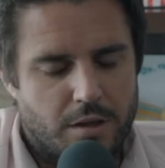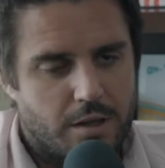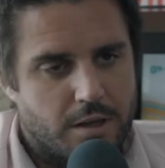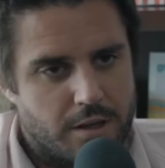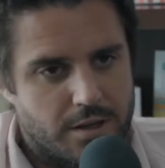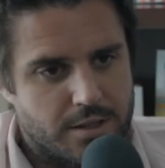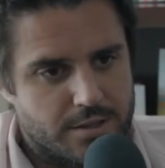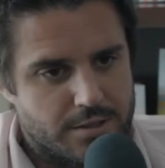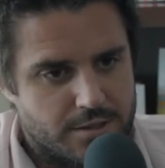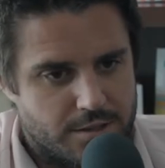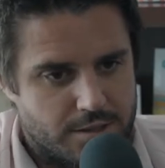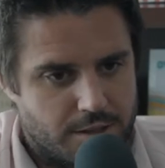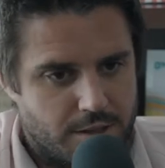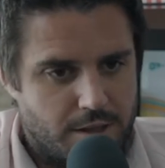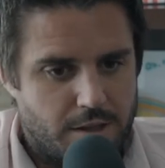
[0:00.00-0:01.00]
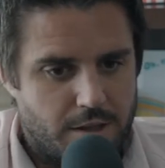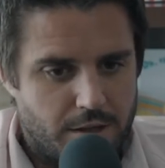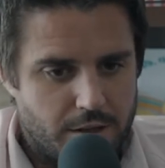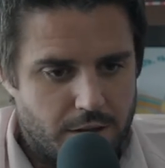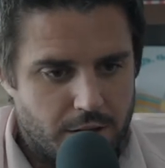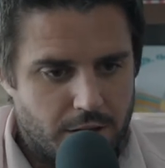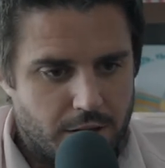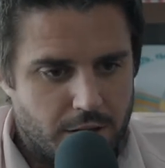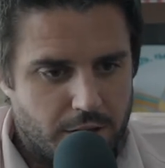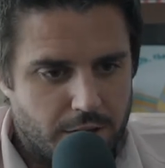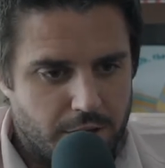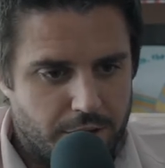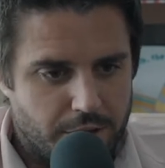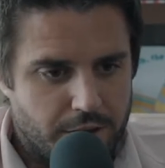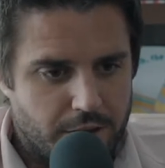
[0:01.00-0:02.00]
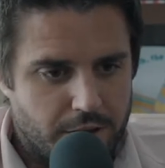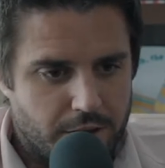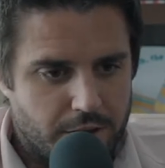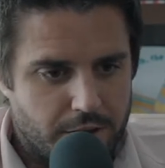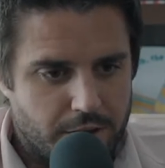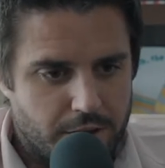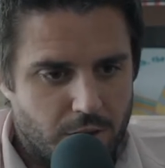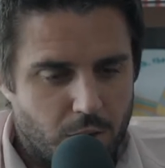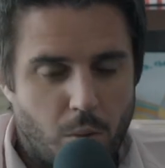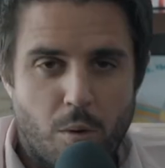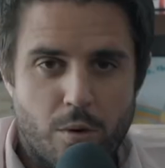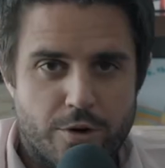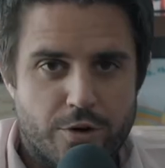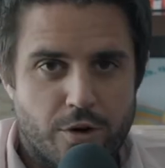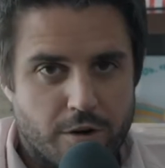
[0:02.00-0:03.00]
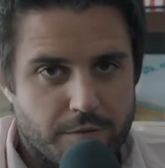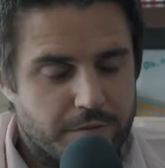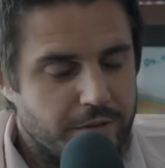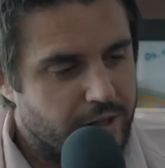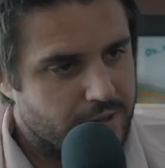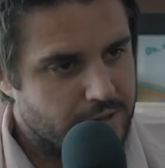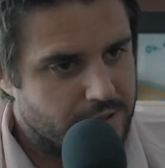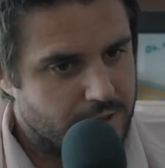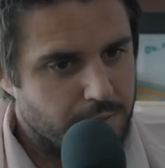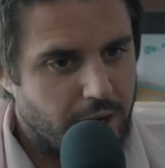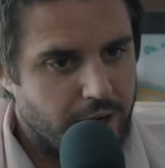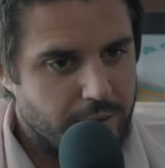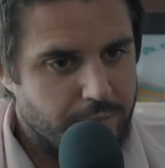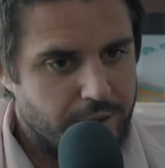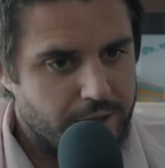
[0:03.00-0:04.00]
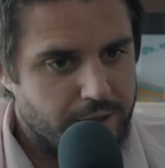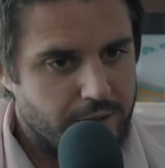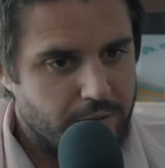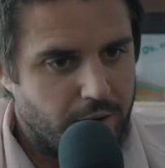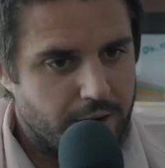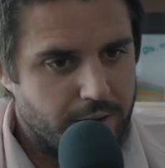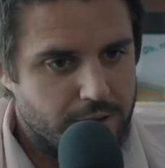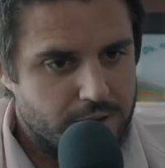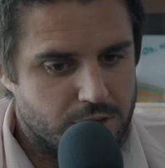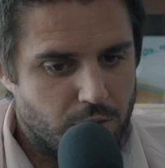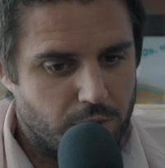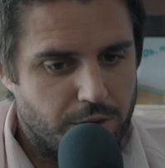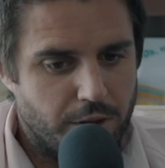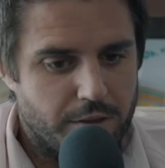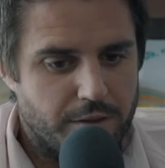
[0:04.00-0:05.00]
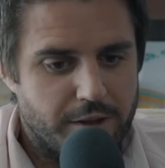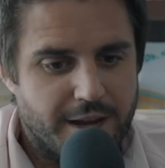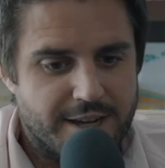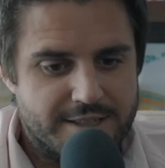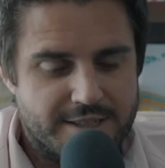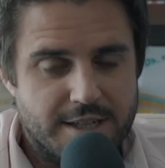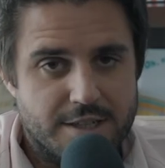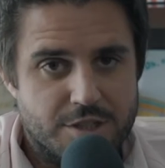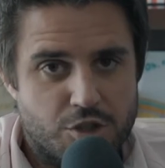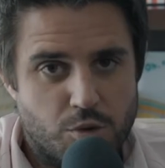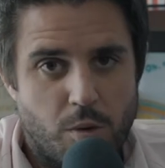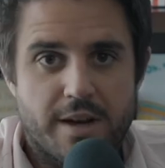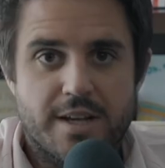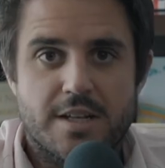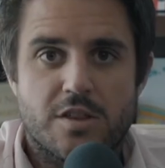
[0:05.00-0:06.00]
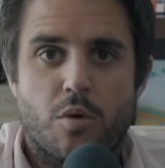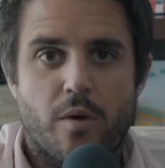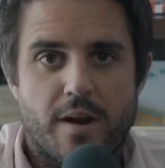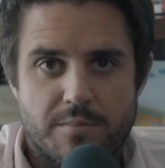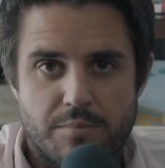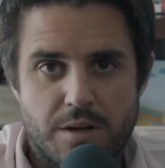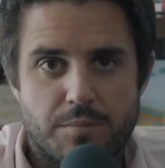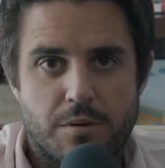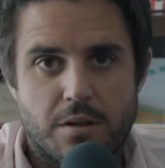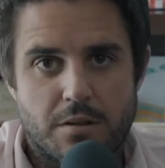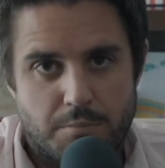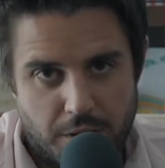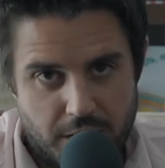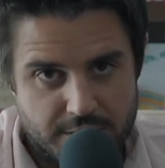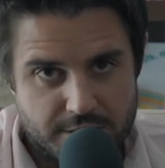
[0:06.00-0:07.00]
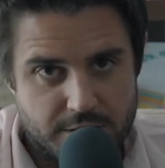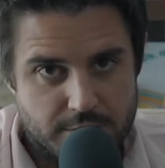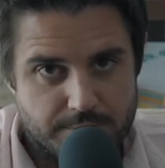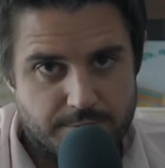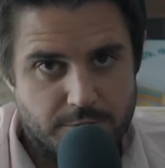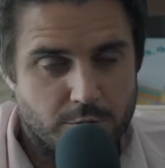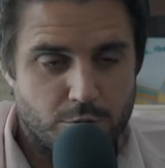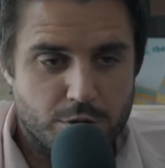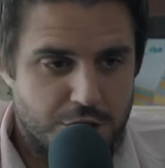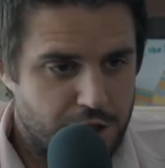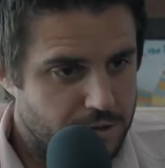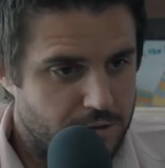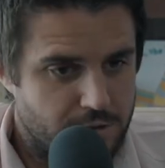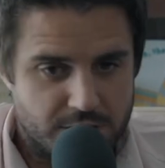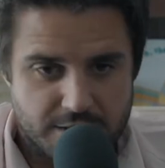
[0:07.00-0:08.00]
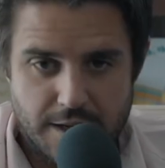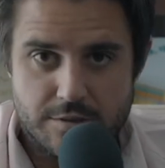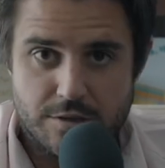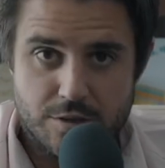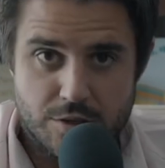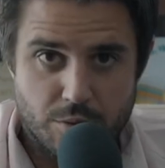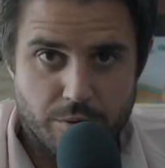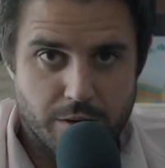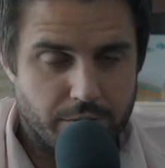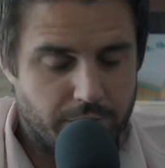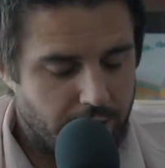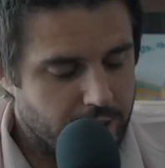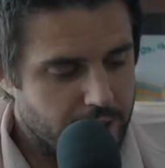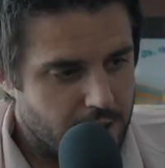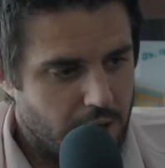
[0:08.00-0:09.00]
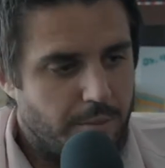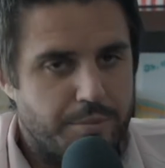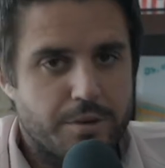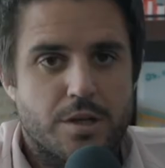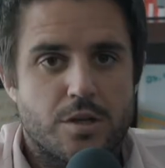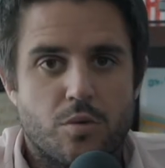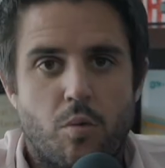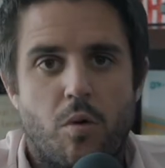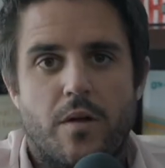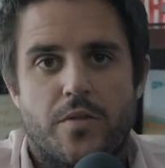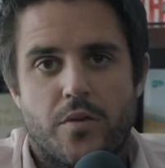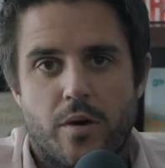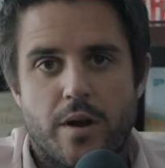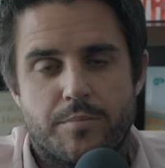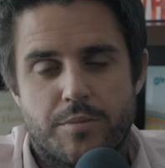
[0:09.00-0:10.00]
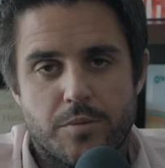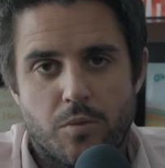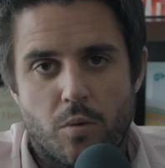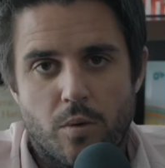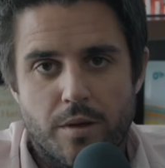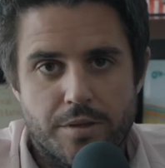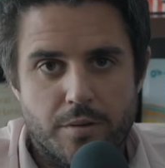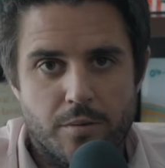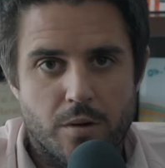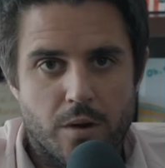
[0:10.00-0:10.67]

is the the order of things, in my opinion, right? So the the idea is you want to get the right people on the bus, which sounds intuitive. Any company you want the right people with you,